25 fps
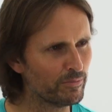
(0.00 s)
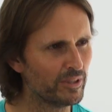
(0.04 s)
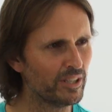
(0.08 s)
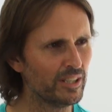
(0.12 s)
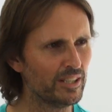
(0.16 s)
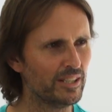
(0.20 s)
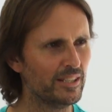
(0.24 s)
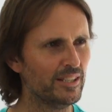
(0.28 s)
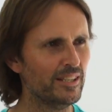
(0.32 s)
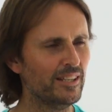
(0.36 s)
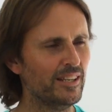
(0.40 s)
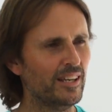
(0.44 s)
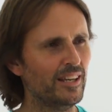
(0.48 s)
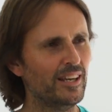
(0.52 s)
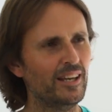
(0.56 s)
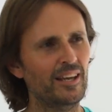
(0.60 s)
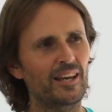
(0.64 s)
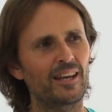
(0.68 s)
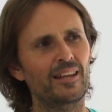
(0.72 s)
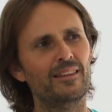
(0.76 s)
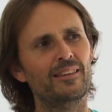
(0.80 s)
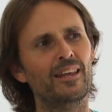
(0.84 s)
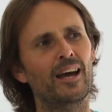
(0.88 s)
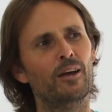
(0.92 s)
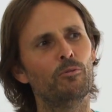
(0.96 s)
humility,
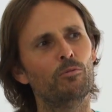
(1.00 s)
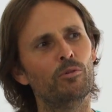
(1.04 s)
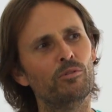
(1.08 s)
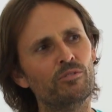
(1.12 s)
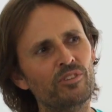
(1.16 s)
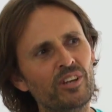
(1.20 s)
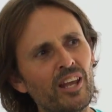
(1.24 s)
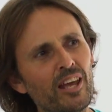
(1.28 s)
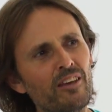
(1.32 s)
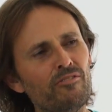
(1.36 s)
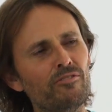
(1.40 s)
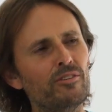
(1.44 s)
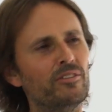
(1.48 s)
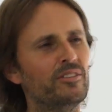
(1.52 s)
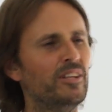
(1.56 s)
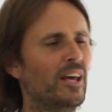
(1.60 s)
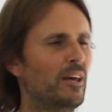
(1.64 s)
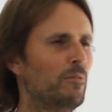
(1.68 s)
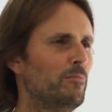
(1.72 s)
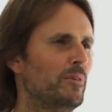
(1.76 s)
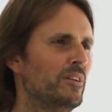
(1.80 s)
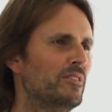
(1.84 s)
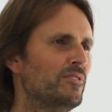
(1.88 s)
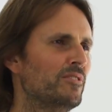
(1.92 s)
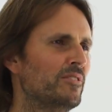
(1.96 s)
they will never
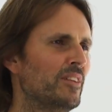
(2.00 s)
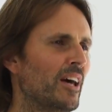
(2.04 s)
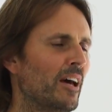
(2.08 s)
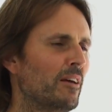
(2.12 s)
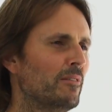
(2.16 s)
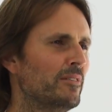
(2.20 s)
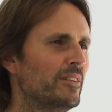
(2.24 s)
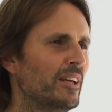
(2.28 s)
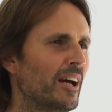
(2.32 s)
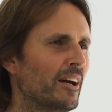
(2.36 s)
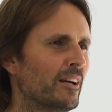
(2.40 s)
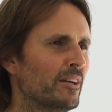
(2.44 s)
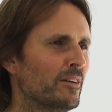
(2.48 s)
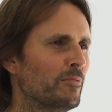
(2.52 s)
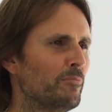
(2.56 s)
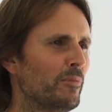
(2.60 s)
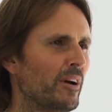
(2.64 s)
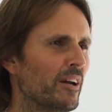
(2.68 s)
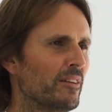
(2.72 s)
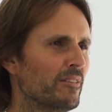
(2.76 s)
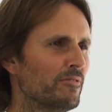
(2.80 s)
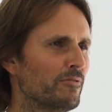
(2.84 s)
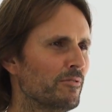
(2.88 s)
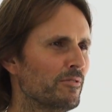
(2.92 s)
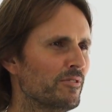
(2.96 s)
damage that younger
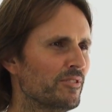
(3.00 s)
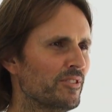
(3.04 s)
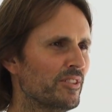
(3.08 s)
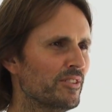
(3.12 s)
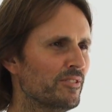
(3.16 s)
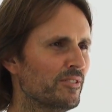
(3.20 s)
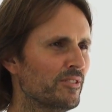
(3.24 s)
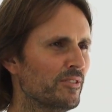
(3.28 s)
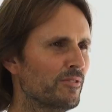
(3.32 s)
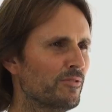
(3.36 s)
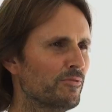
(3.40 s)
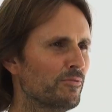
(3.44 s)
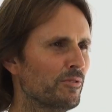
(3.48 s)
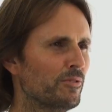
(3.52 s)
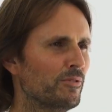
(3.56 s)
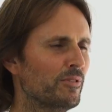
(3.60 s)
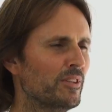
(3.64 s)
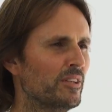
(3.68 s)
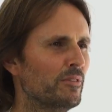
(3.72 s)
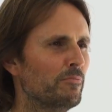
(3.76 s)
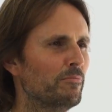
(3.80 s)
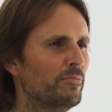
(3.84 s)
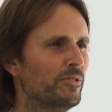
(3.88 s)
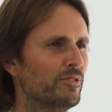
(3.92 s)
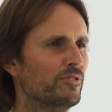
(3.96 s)
brother and sister through
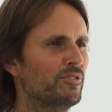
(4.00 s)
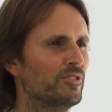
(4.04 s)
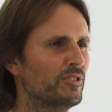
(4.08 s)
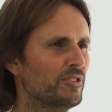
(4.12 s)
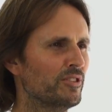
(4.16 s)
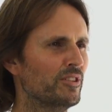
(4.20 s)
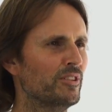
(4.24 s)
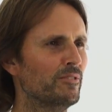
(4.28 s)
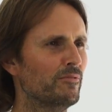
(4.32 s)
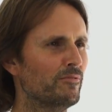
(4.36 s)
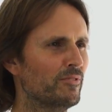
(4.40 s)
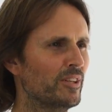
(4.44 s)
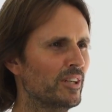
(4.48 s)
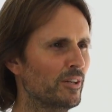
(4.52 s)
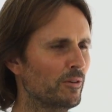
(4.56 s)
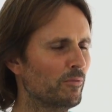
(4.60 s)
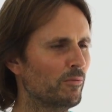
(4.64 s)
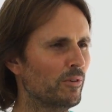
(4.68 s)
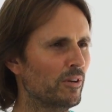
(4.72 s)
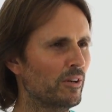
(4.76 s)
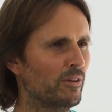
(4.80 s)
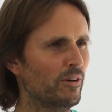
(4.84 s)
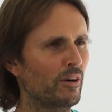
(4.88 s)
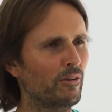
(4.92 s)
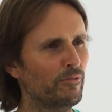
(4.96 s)
the imposition of their
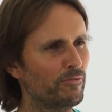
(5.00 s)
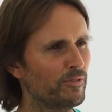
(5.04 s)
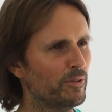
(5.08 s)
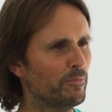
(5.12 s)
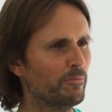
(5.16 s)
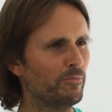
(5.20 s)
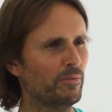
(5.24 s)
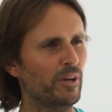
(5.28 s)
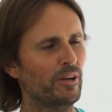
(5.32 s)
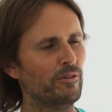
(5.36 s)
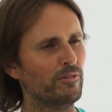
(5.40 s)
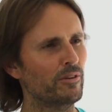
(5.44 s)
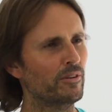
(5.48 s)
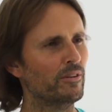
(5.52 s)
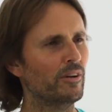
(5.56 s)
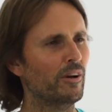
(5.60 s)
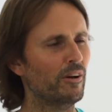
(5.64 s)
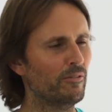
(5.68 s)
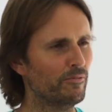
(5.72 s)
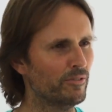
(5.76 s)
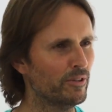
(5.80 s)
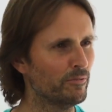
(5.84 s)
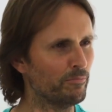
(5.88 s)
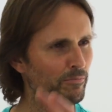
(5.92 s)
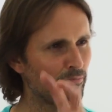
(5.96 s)
of the
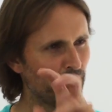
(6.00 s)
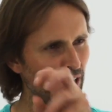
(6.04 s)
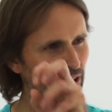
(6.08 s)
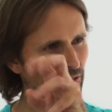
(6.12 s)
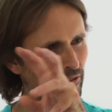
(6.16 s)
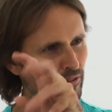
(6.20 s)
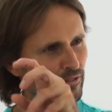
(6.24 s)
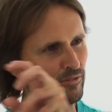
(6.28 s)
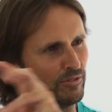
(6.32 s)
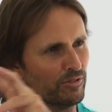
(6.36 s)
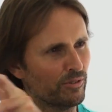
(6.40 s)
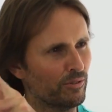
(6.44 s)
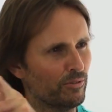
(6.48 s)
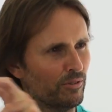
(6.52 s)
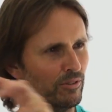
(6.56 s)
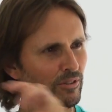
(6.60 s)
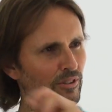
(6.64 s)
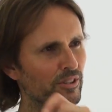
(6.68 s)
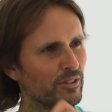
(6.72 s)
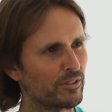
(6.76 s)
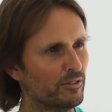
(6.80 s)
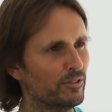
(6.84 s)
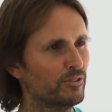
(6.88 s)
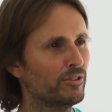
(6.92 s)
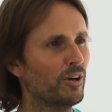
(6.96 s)
parents or
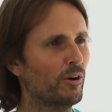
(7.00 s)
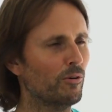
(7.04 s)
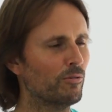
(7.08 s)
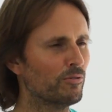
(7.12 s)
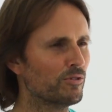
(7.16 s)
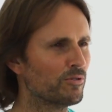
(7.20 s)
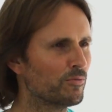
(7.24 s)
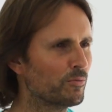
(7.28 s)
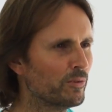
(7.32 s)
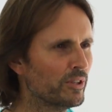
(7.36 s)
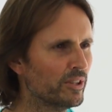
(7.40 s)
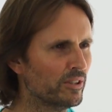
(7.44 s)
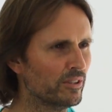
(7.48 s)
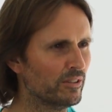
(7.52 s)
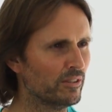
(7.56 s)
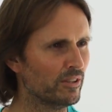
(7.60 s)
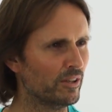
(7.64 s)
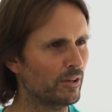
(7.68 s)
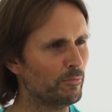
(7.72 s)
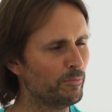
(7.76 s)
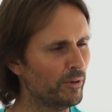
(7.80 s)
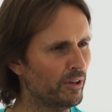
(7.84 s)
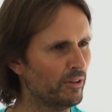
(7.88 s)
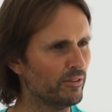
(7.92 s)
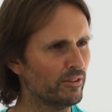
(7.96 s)
the adult's will
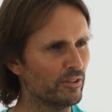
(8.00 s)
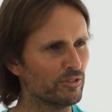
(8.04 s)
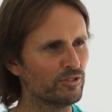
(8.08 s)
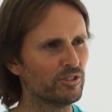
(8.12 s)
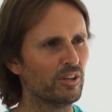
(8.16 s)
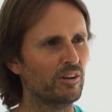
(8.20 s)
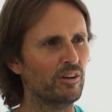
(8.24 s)
upon the